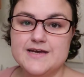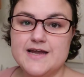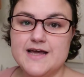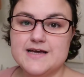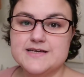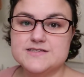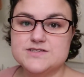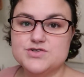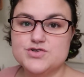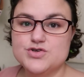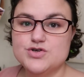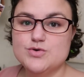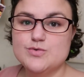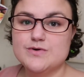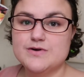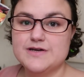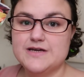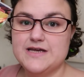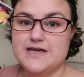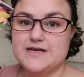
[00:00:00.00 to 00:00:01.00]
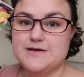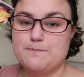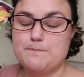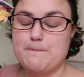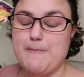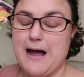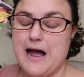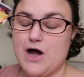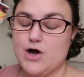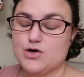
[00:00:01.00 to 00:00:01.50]
Next, you will need
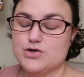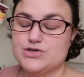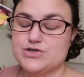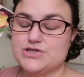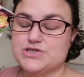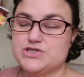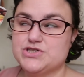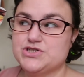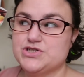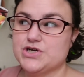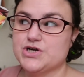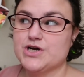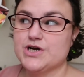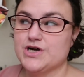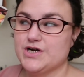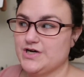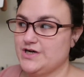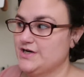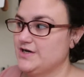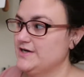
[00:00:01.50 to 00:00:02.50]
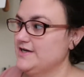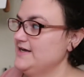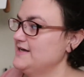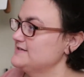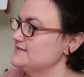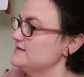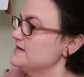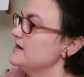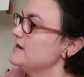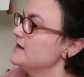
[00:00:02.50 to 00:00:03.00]
powdered sugar.
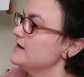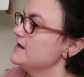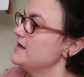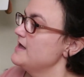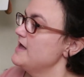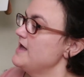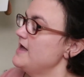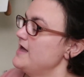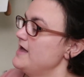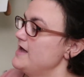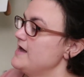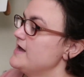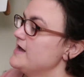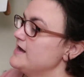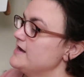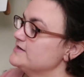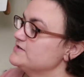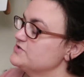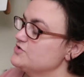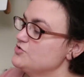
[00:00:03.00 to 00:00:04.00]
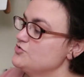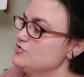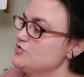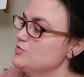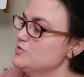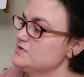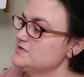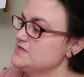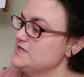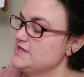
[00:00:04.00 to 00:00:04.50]
Yes. And you
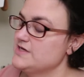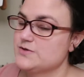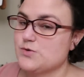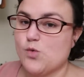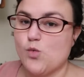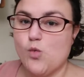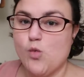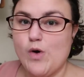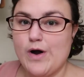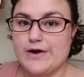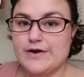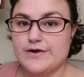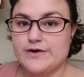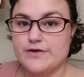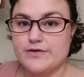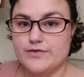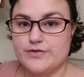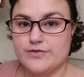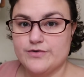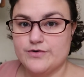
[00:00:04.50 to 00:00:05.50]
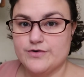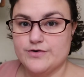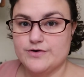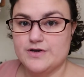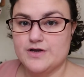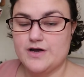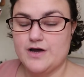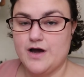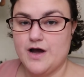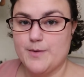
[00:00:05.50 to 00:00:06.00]
will need
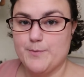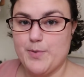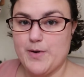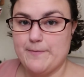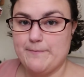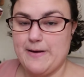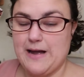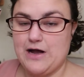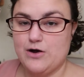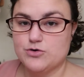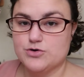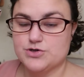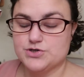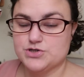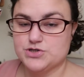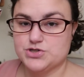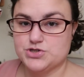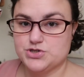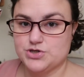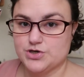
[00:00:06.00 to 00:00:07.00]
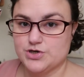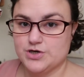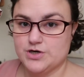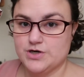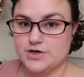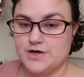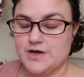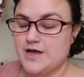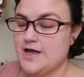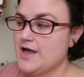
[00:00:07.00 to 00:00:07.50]
1/3 cup powdered
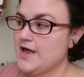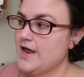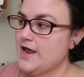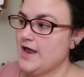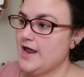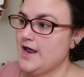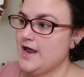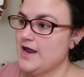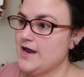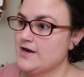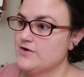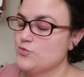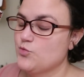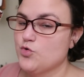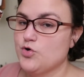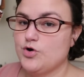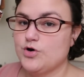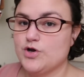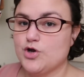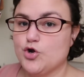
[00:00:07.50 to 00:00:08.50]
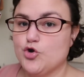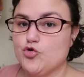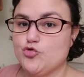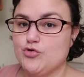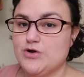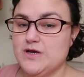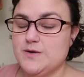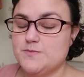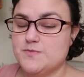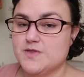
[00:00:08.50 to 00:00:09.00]
sugar. And we're gonna
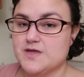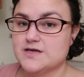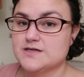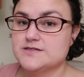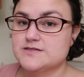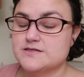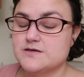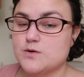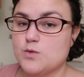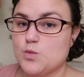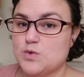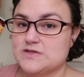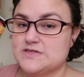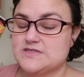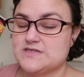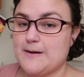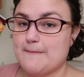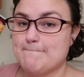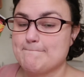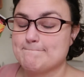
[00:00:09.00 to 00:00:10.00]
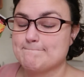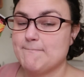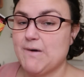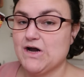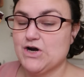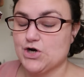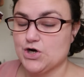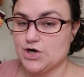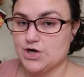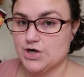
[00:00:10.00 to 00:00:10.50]
cream this with some
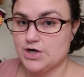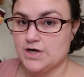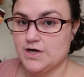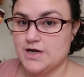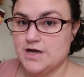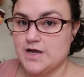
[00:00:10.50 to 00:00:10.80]
butter.